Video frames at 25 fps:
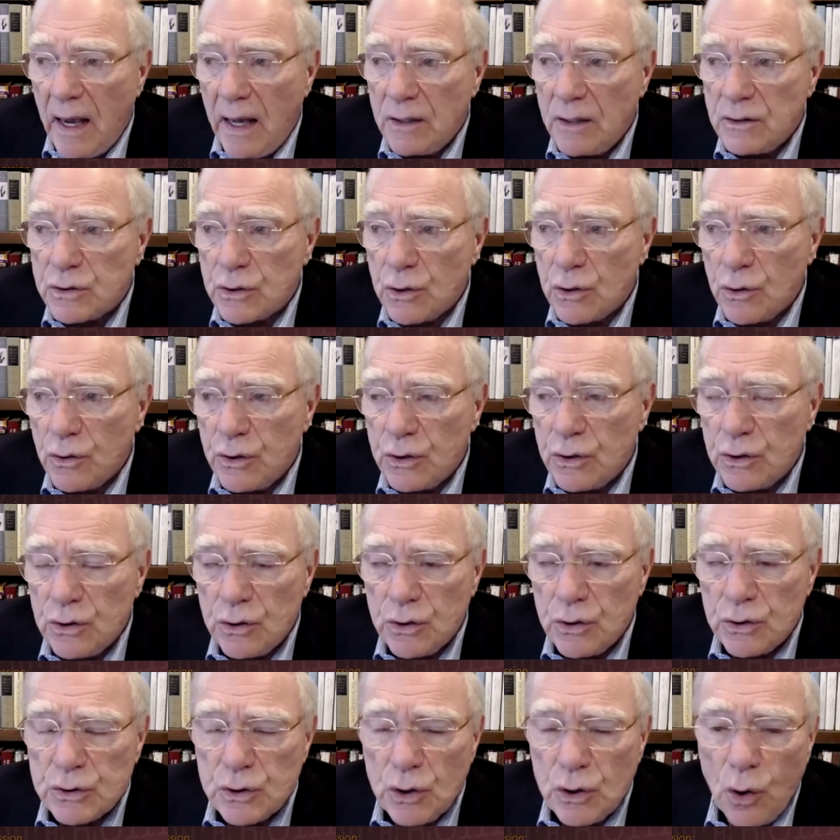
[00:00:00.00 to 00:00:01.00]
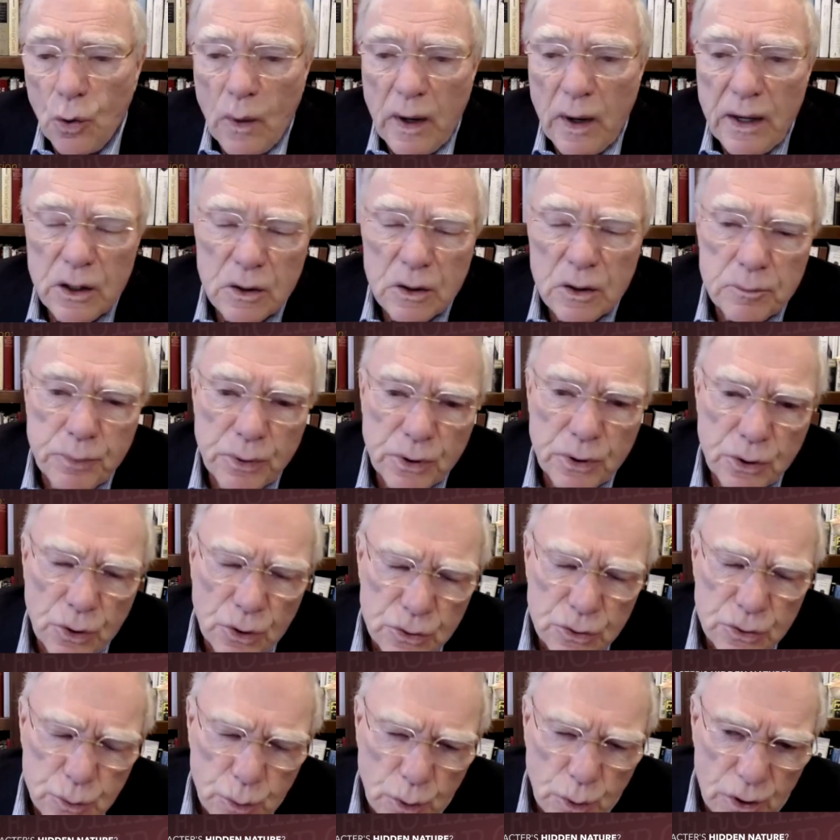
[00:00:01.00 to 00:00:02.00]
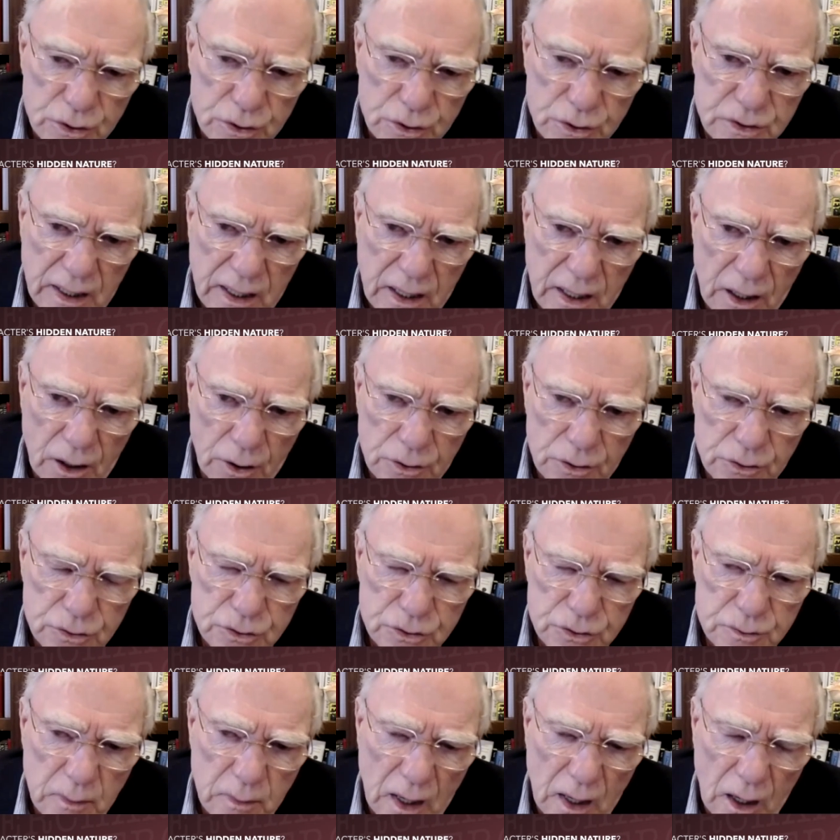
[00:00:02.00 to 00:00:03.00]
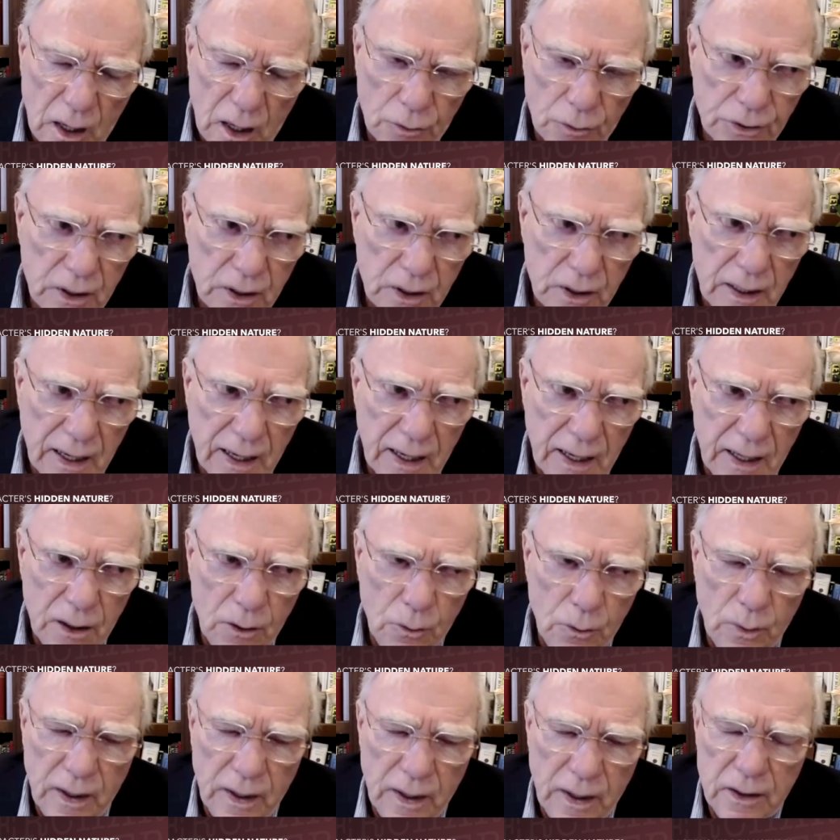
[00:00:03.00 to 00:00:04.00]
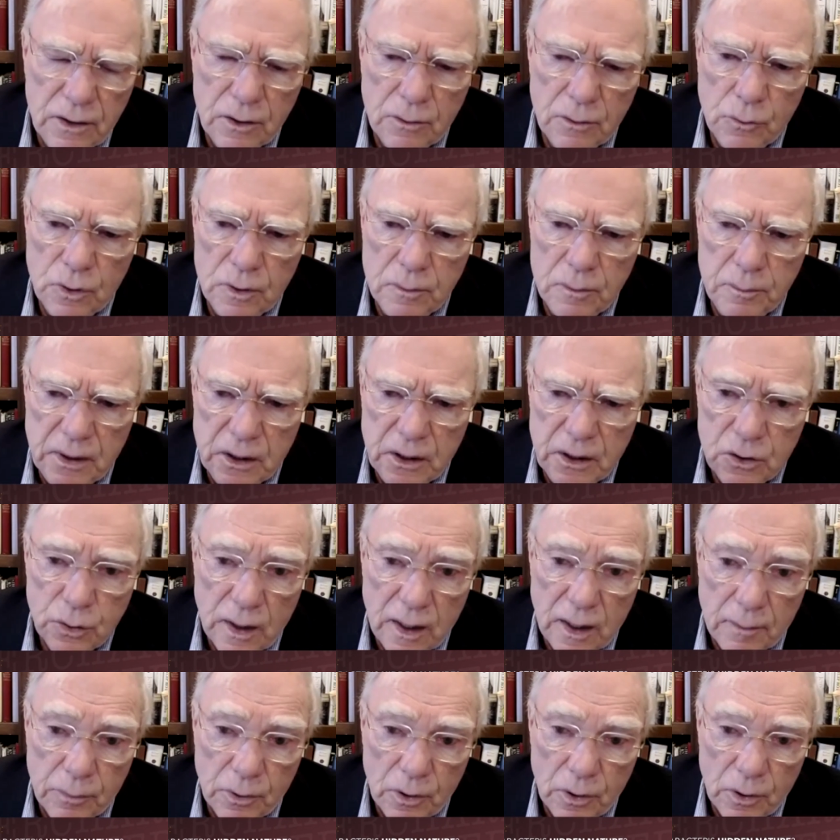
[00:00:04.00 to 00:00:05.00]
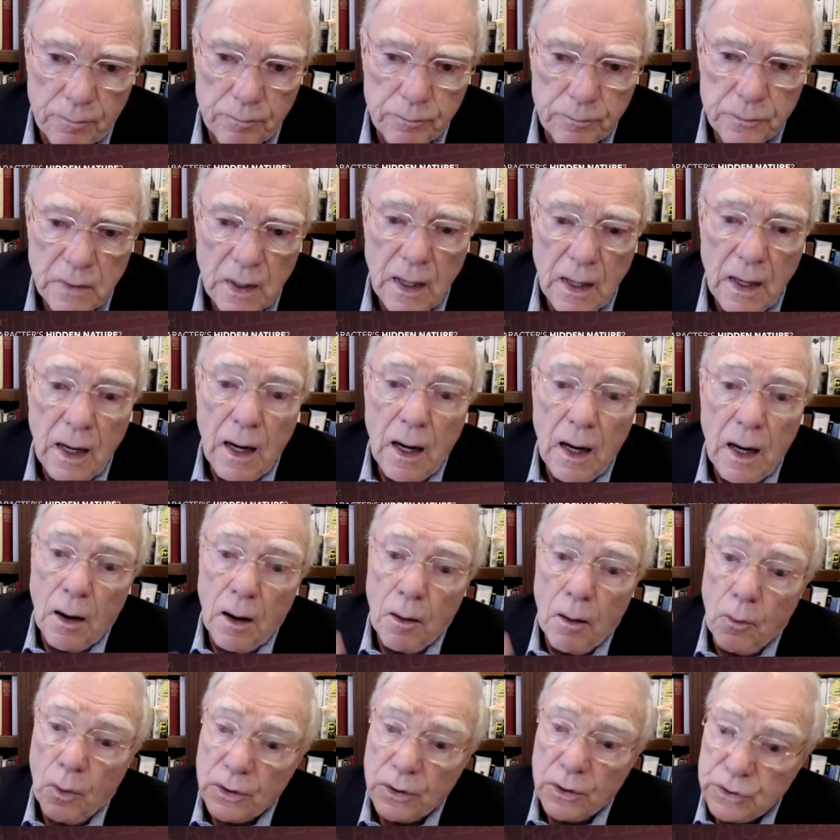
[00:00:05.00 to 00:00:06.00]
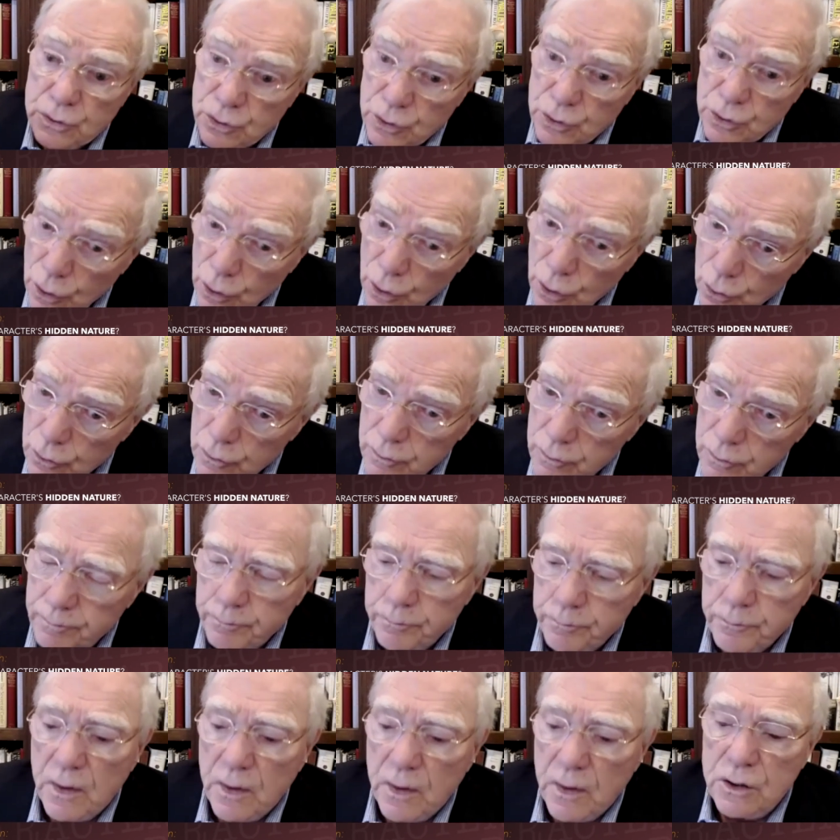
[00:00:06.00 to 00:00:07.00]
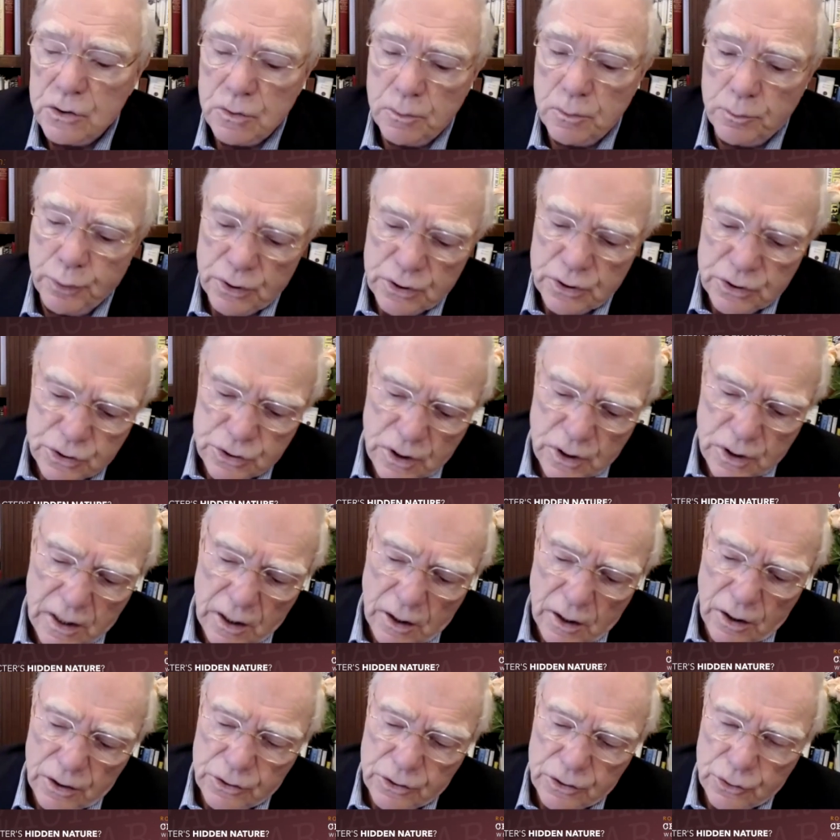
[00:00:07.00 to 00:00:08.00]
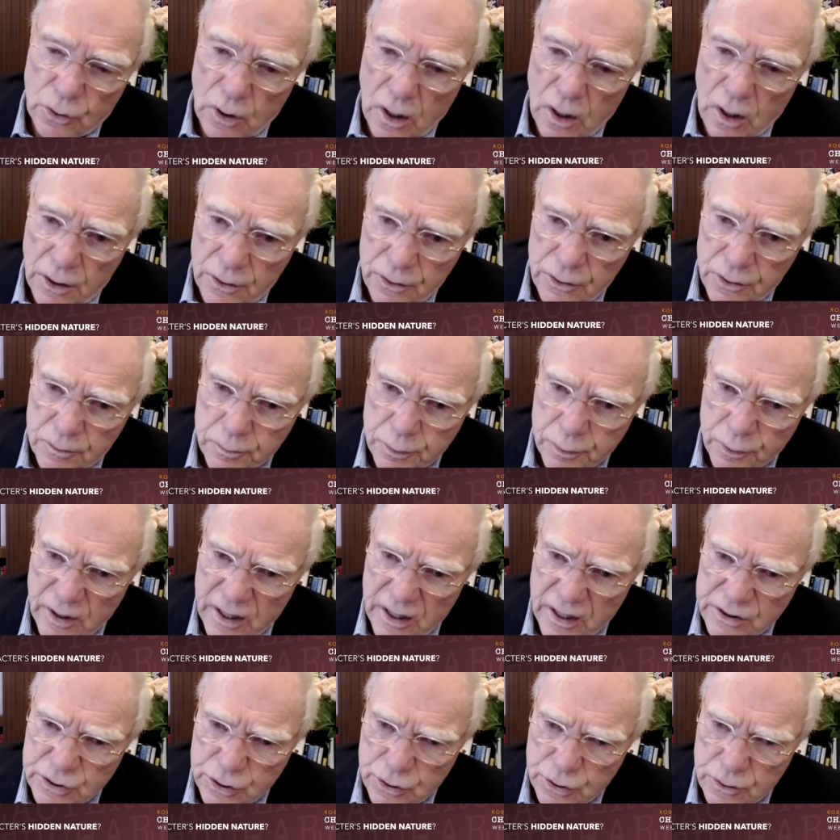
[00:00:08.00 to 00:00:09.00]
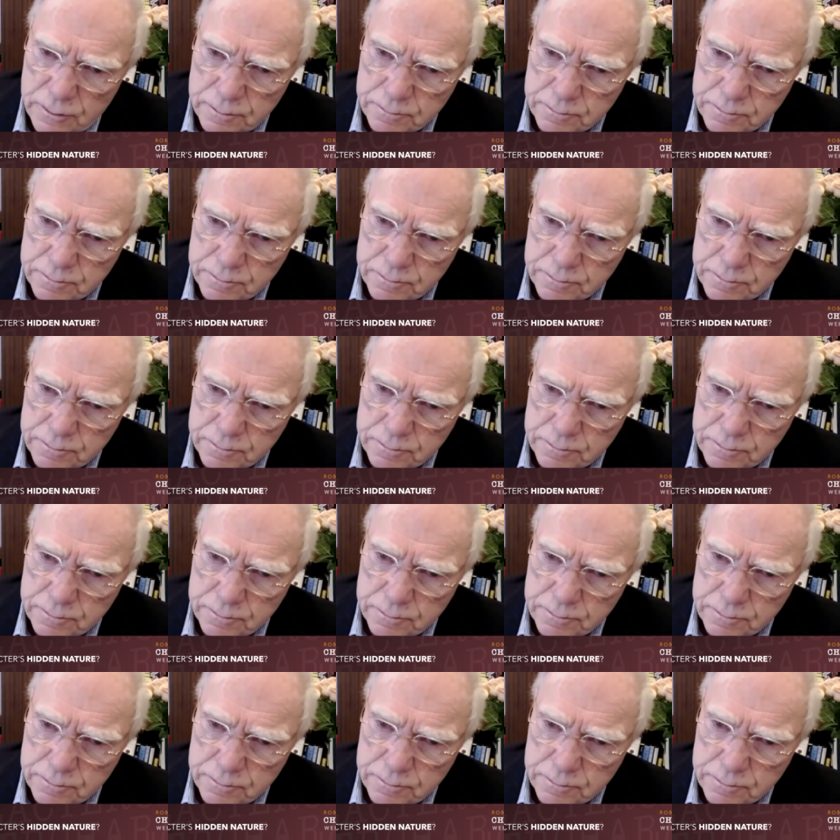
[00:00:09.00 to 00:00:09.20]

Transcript: And so there's no way you can put those words in the character's mouth in any way that would be credible. What you do is you put your character under pressure